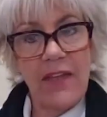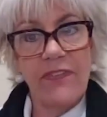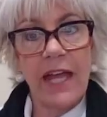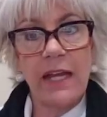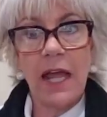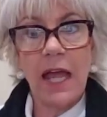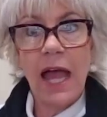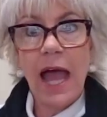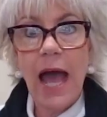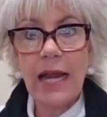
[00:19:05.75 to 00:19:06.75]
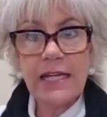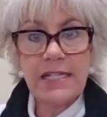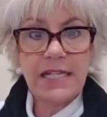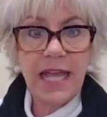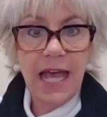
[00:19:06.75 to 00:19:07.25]
And then how do you
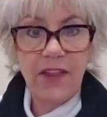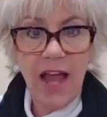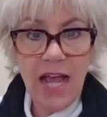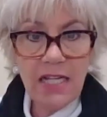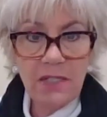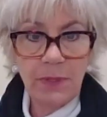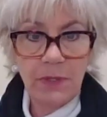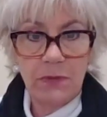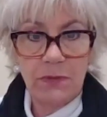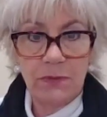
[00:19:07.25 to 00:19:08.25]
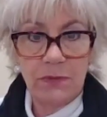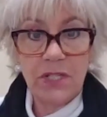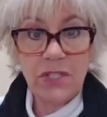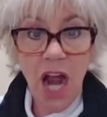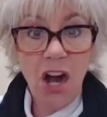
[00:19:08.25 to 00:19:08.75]
stay out of the hospital?
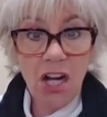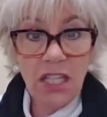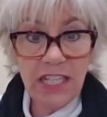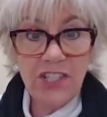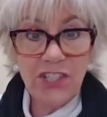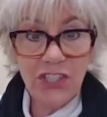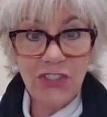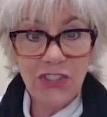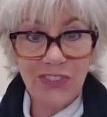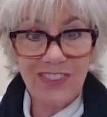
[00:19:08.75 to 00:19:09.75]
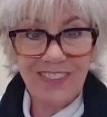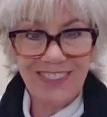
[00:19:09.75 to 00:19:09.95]
It's a hard thing to do.